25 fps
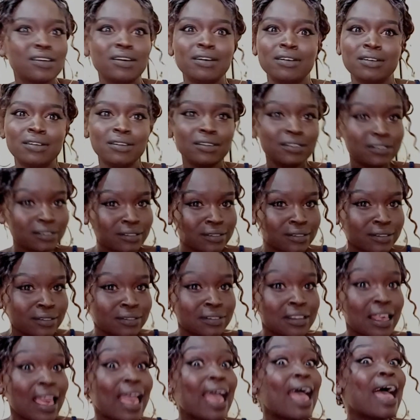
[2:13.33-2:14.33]

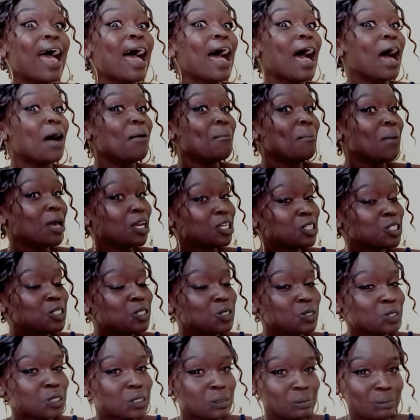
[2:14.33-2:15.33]
are meant
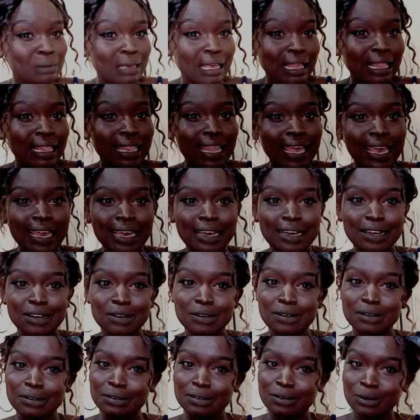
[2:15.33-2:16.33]
to smell like
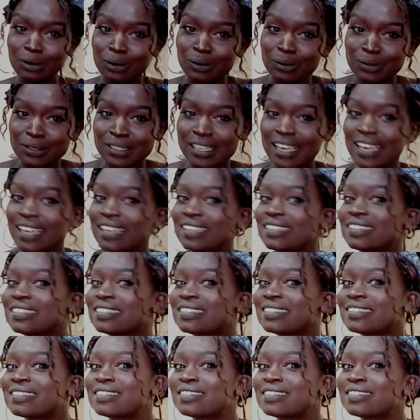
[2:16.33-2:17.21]
roses,